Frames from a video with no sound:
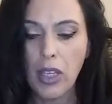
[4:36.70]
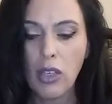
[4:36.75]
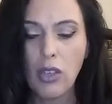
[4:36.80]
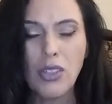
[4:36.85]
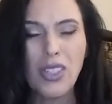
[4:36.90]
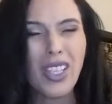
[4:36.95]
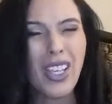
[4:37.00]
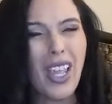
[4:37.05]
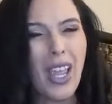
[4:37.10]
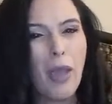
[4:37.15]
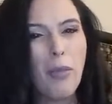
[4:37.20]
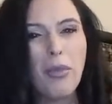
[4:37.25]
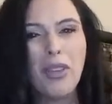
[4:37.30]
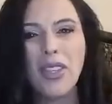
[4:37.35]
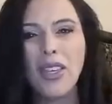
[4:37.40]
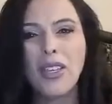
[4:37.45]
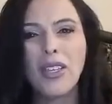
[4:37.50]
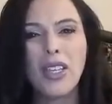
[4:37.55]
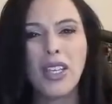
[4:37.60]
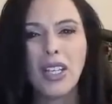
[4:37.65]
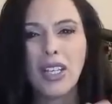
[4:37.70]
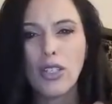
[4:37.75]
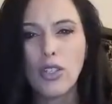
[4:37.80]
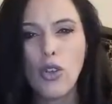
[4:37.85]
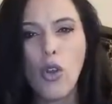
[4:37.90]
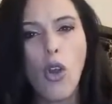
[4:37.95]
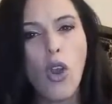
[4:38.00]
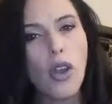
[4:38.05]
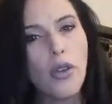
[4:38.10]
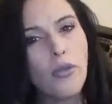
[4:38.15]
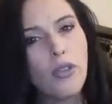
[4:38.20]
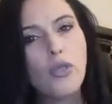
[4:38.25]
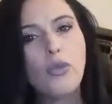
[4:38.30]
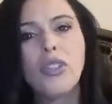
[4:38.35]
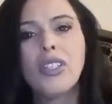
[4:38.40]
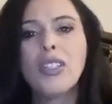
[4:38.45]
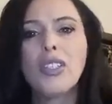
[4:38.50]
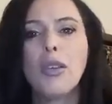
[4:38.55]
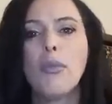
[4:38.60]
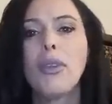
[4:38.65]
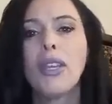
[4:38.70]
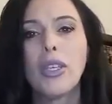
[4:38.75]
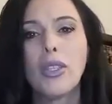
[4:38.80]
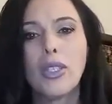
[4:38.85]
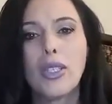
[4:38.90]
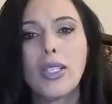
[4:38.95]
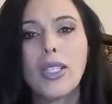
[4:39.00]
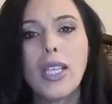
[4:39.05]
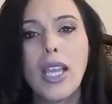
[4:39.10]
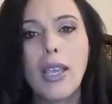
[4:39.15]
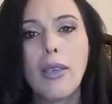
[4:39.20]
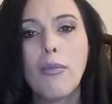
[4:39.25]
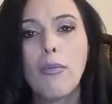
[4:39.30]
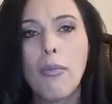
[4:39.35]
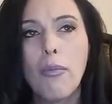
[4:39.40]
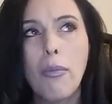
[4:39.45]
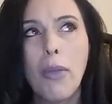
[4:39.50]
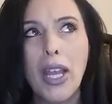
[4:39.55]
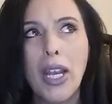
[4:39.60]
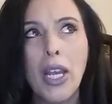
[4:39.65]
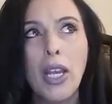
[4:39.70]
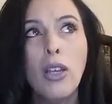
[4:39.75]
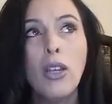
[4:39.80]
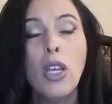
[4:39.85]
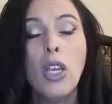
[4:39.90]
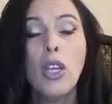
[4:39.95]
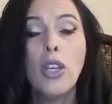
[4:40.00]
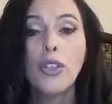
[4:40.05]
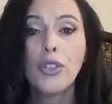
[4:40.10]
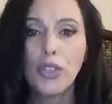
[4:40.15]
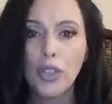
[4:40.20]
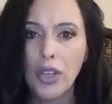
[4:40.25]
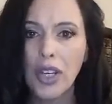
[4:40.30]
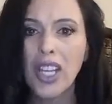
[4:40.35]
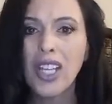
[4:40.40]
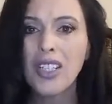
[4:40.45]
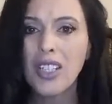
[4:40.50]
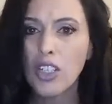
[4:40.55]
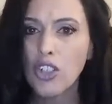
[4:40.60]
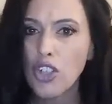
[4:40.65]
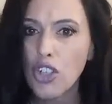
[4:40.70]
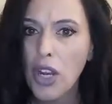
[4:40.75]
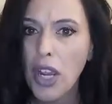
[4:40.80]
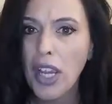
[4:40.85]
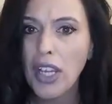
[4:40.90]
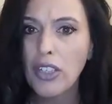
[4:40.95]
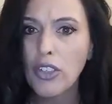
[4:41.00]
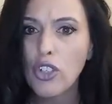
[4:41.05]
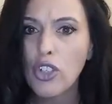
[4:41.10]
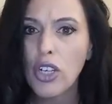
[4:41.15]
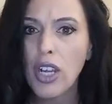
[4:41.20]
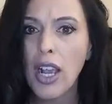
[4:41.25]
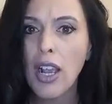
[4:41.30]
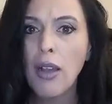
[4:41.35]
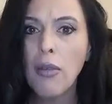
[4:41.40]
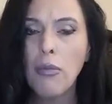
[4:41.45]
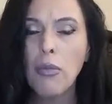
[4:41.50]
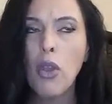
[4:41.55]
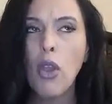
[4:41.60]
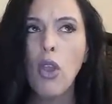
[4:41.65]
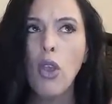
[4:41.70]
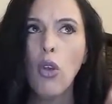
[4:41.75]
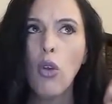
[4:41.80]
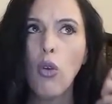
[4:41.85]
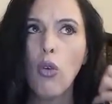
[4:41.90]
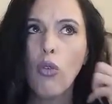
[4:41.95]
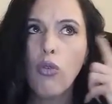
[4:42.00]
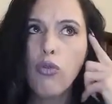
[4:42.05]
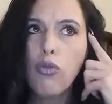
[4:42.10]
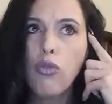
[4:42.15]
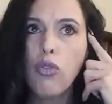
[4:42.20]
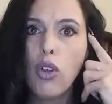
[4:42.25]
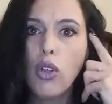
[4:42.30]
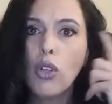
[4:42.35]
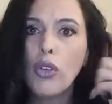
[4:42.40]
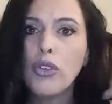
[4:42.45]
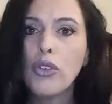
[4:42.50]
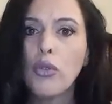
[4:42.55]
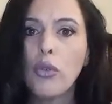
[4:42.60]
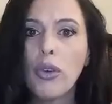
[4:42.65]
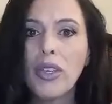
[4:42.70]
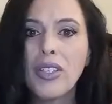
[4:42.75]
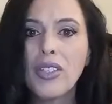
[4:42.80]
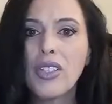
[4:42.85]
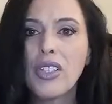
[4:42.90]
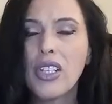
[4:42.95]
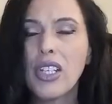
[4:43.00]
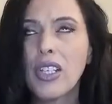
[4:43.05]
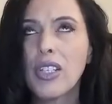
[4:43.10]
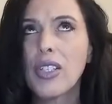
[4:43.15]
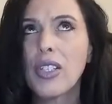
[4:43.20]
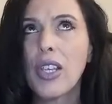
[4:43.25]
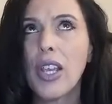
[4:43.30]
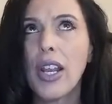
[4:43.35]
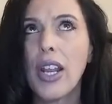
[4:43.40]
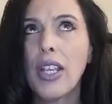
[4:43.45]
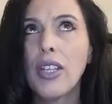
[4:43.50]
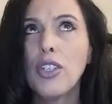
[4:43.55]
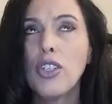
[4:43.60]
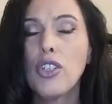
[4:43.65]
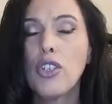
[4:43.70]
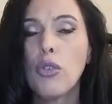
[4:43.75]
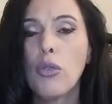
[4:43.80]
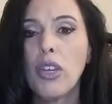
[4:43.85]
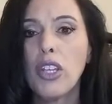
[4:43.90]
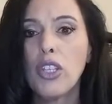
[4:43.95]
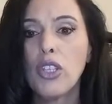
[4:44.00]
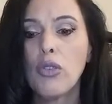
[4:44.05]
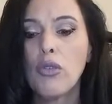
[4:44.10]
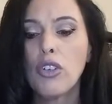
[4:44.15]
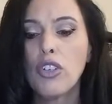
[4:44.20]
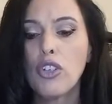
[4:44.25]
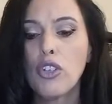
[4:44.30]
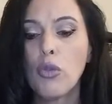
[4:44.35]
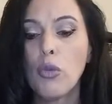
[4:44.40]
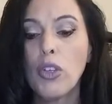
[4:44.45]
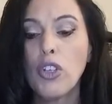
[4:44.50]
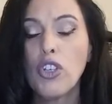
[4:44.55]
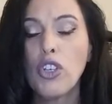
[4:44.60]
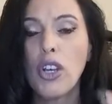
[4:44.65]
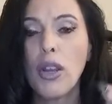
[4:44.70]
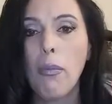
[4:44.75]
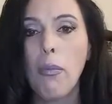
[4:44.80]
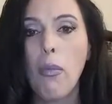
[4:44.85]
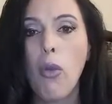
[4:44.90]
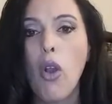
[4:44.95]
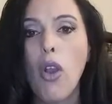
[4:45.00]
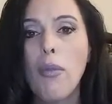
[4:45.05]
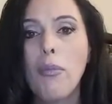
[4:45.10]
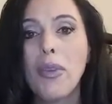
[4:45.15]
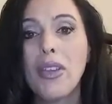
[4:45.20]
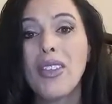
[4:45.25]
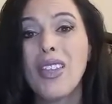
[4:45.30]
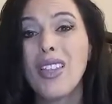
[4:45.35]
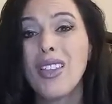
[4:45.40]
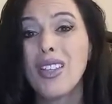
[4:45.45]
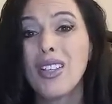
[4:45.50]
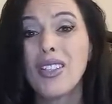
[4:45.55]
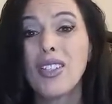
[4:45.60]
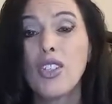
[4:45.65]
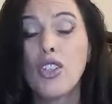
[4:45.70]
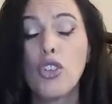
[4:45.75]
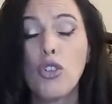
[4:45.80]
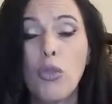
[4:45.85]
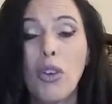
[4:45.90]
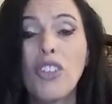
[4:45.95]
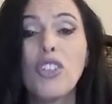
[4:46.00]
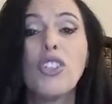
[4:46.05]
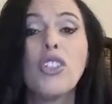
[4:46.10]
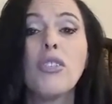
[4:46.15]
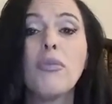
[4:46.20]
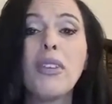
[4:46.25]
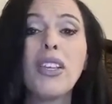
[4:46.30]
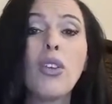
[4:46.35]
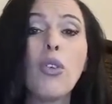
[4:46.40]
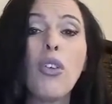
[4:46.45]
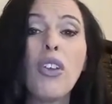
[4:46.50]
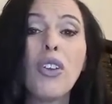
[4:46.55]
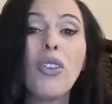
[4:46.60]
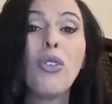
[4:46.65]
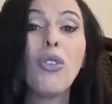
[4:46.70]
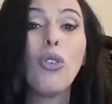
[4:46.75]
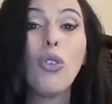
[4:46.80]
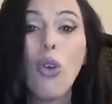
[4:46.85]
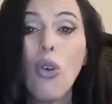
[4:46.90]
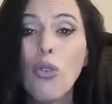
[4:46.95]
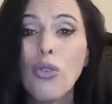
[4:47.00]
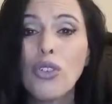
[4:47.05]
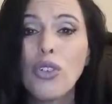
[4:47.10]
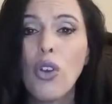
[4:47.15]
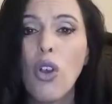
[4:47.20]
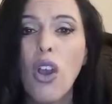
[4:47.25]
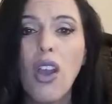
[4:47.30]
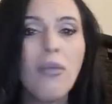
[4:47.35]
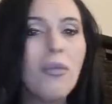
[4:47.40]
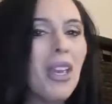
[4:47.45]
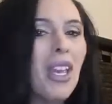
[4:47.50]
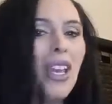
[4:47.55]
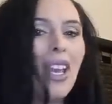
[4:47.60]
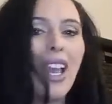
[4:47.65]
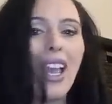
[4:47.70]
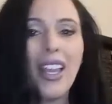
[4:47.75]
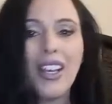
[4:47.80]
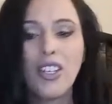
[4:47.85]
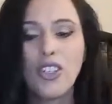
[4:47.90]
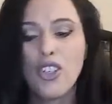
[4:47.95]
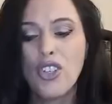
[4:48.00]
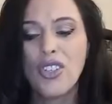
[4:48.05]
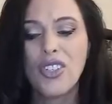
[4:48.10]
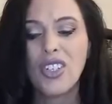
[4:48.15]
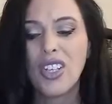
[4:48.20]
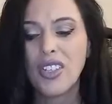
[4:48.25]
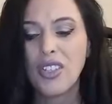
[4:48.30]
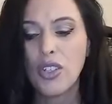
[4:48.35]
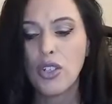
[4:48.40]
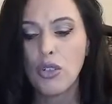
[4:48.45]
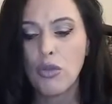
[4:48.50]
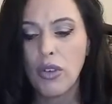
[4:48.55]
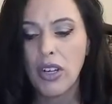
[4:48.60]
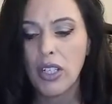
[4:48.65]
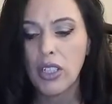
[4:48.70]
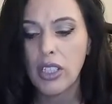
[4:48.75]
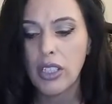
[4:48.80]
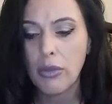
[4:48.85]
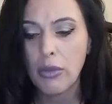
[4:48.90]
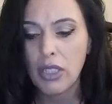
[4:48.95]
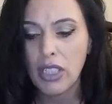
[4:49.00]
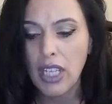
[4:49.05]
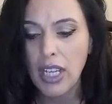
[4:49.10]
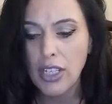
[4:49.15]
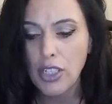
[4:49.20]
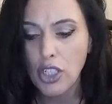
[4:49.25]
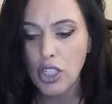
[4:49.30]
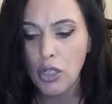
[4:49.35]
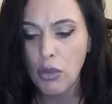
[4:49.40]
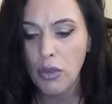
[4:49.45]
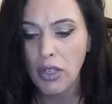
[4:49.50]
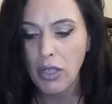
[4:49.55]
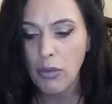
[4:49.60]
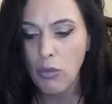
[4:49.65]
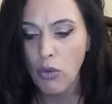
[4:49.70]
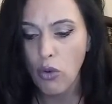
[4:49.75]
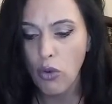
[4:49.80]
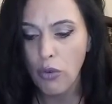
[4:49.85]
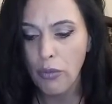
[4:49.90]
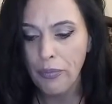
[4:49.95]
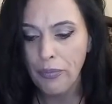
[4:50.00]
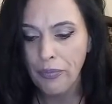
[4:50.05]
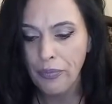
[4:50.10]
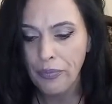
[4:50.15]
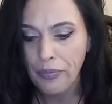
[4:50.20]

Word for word: because it can be that you're getting tired of doing something in the same manner. So either change it up or follow your instincts connected to it and your intuition. It might be that this situation's been going on a long time and it just doesn't directly relate to you anymore.